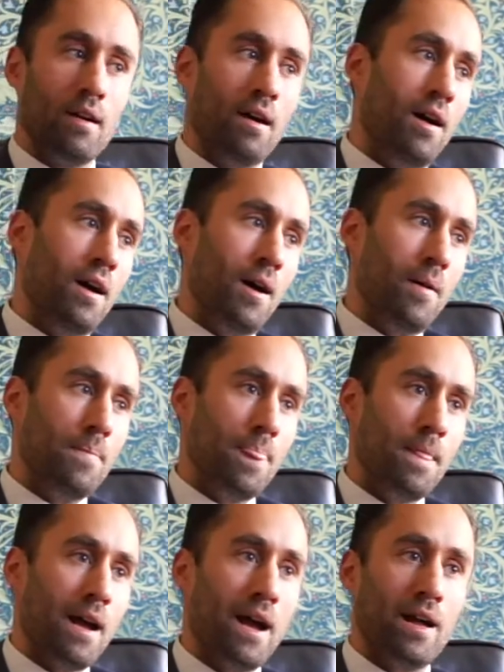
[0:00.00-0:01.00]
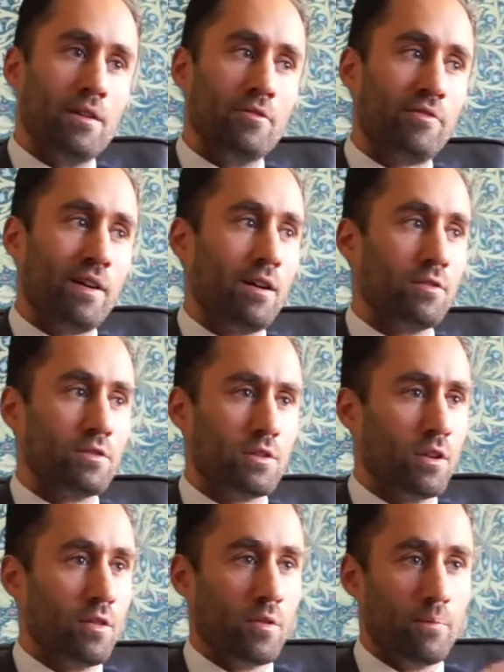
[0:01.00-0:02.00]
and found,
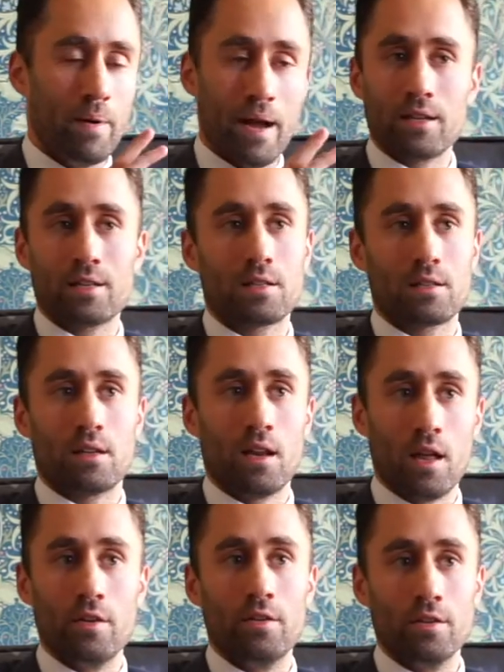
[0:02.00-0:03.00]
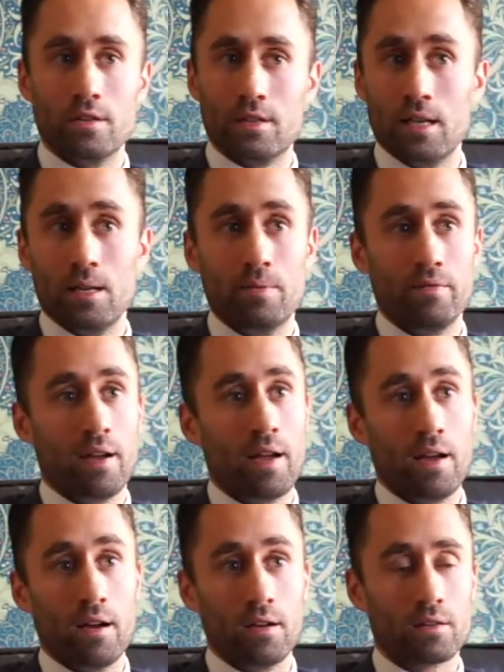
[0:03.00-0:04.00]
the best London tea
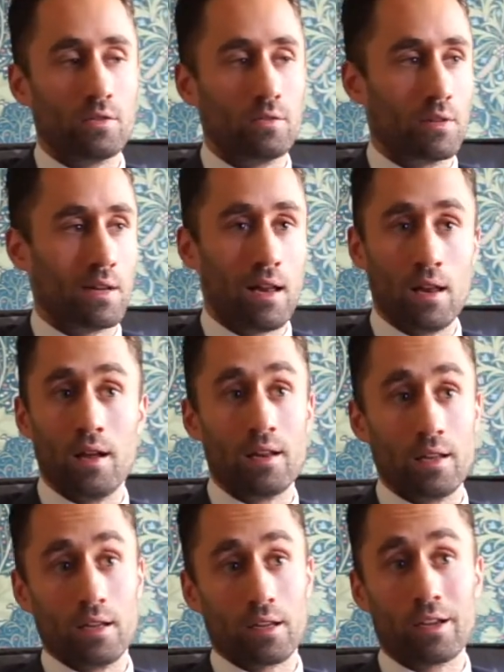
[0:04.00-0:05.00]
purveyor called Lalani &